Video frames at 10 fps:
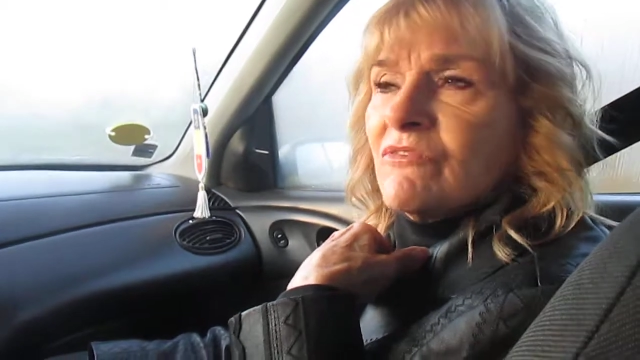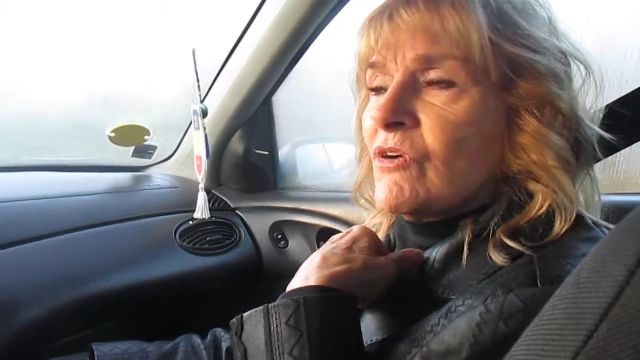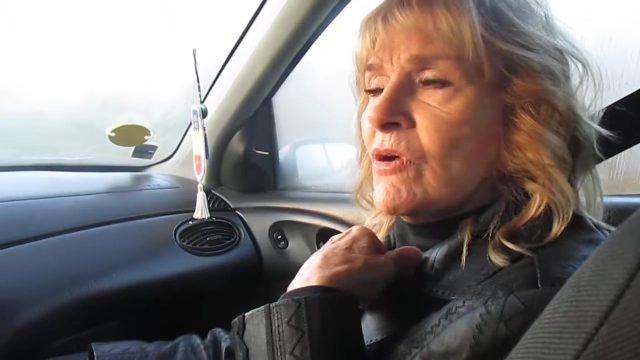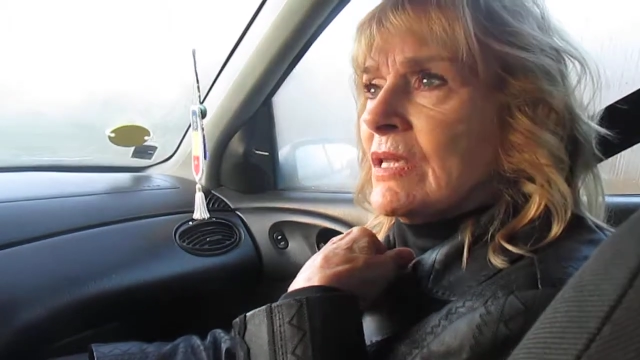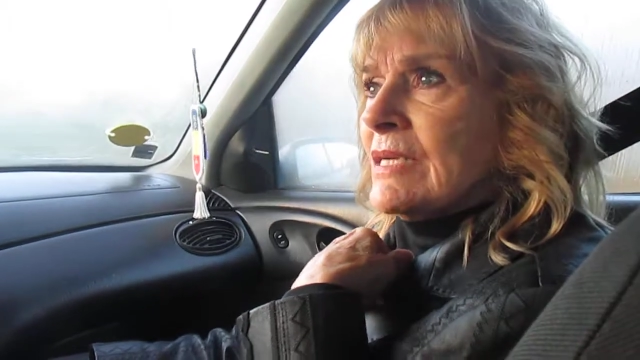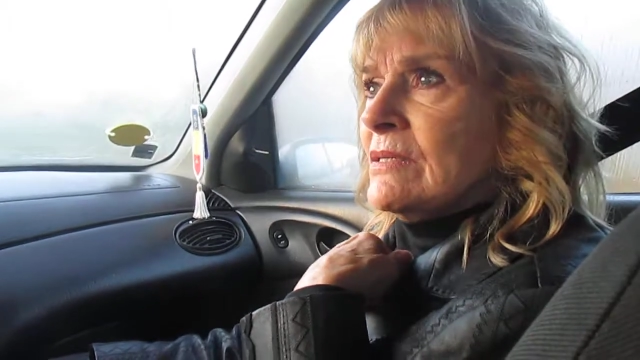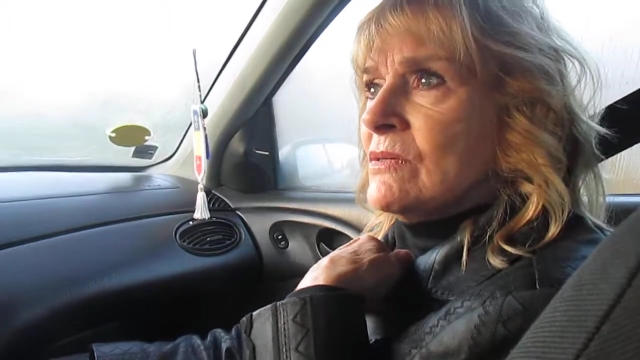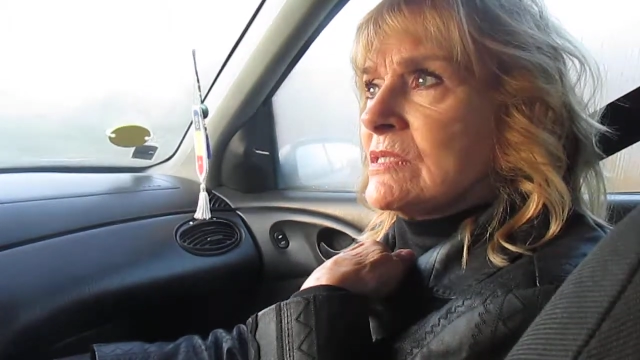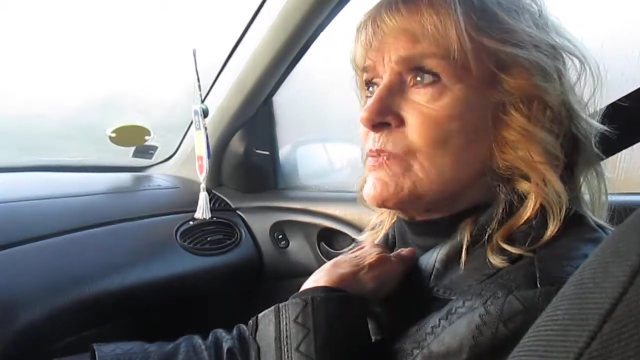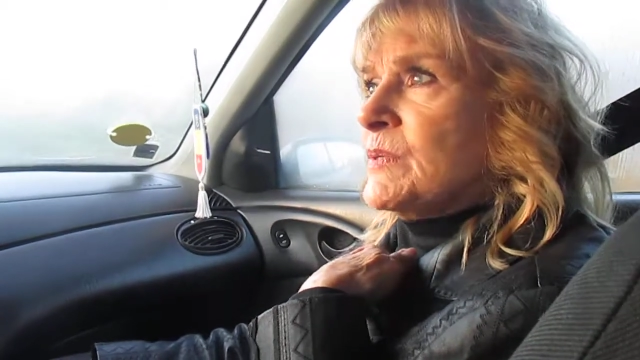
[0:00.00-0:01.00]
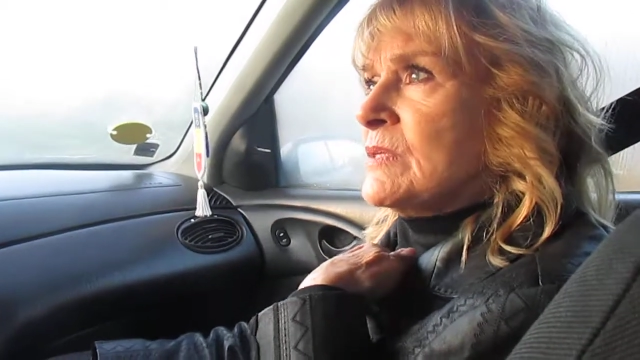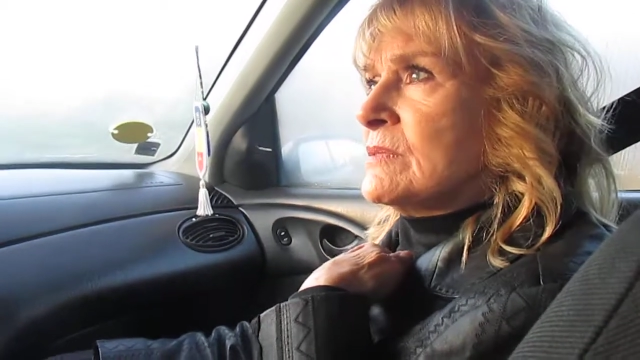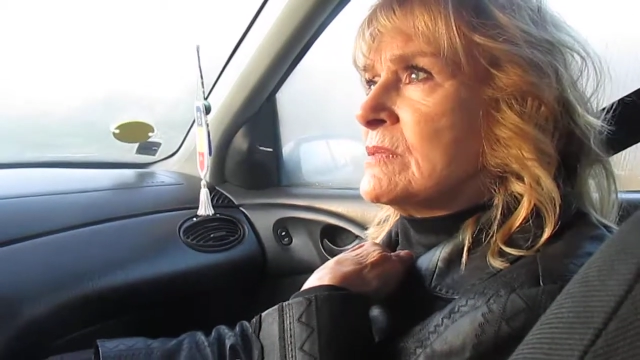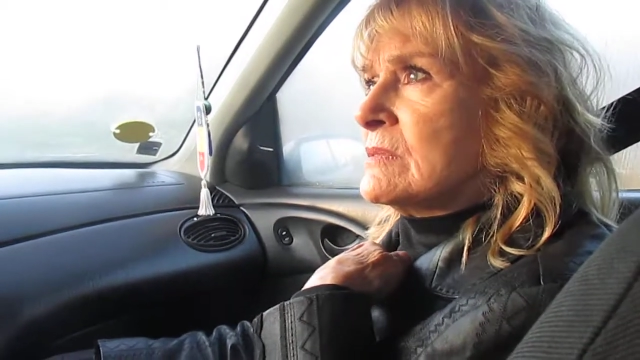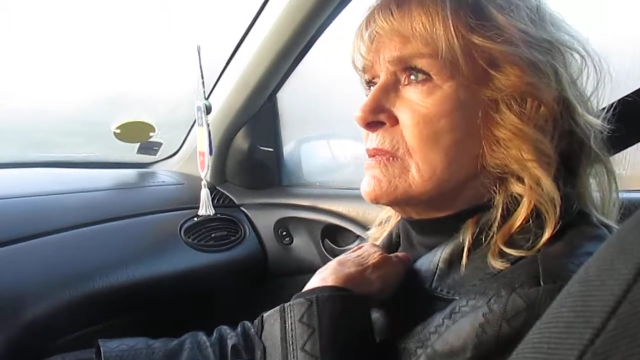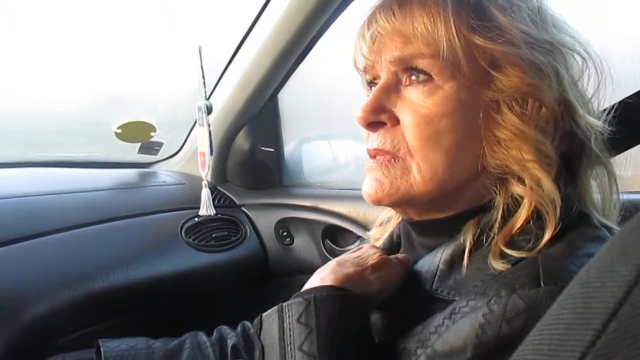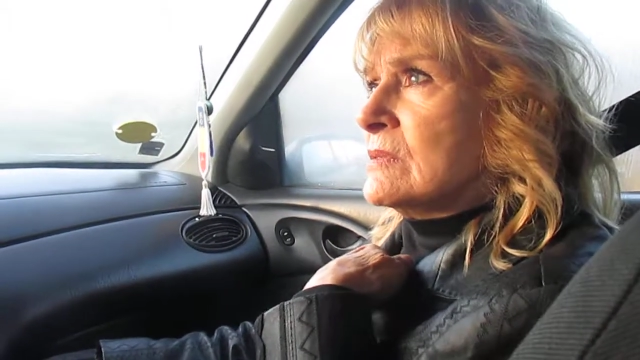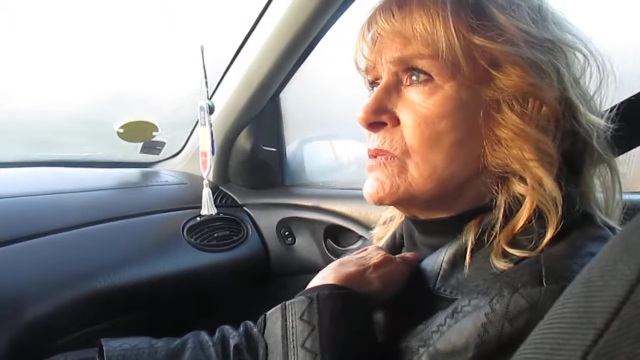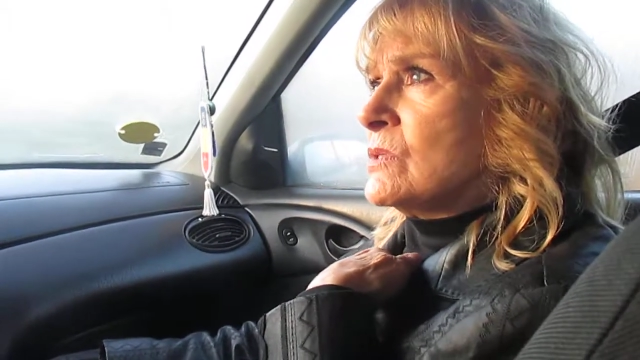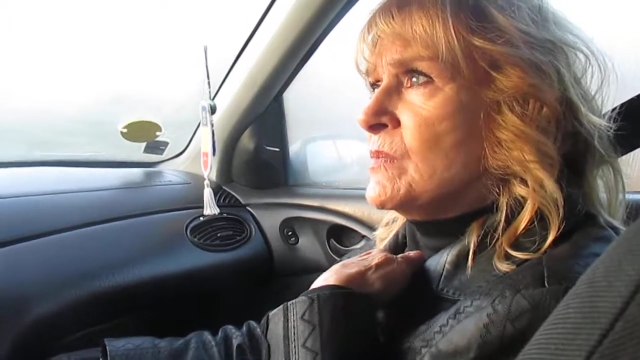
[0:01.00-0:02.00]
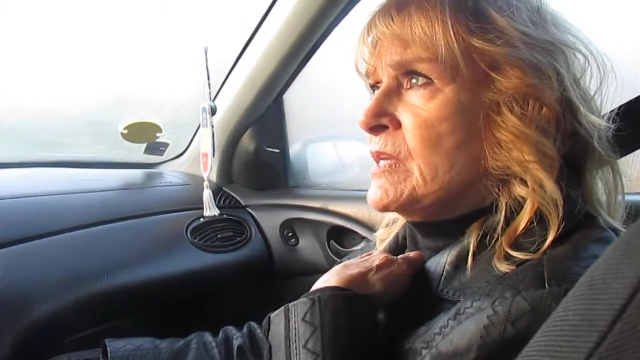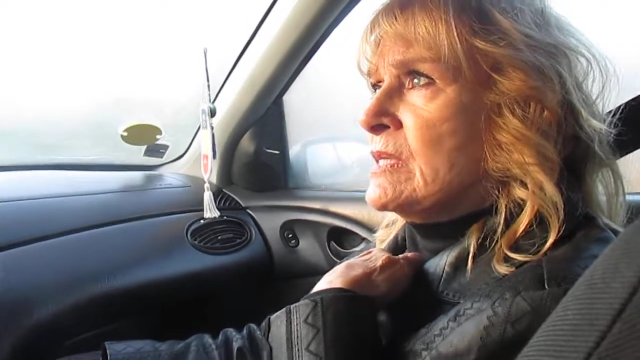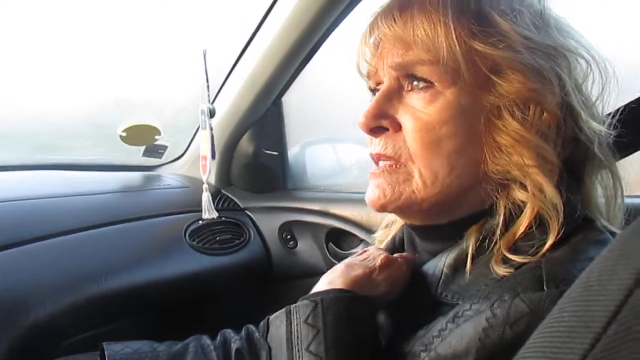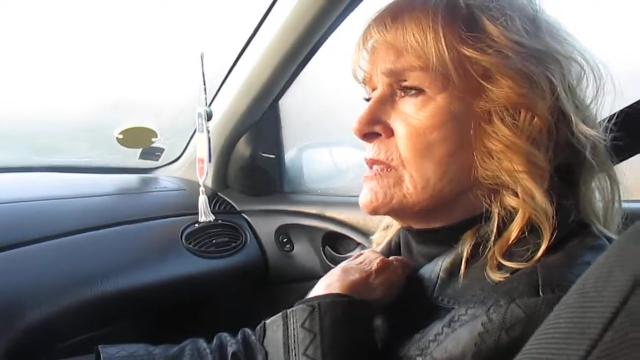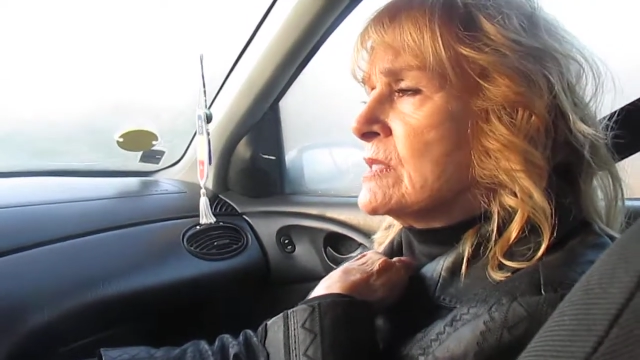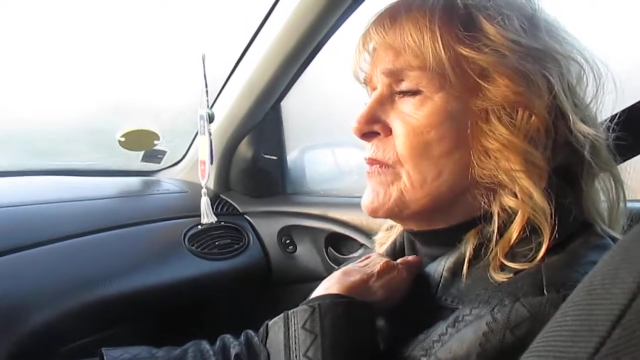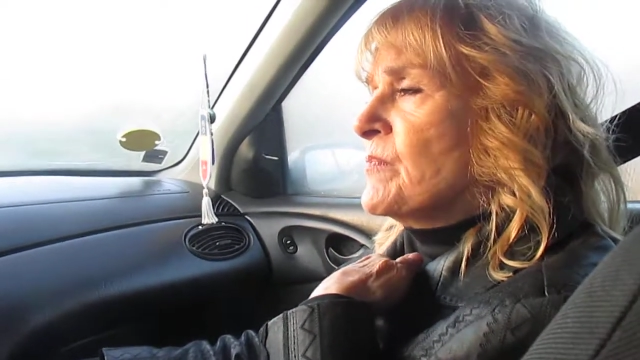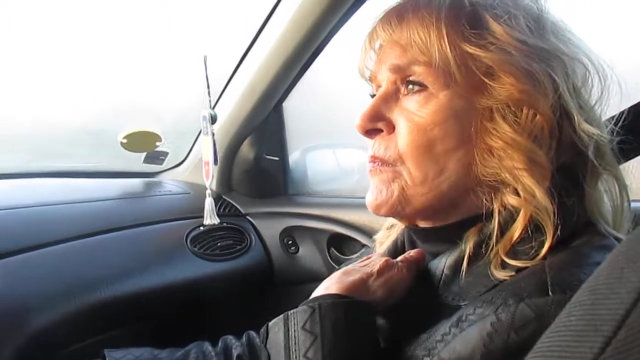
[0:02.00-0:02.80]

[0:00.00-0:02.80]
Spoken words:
For all I know, it's been, you know, so many years.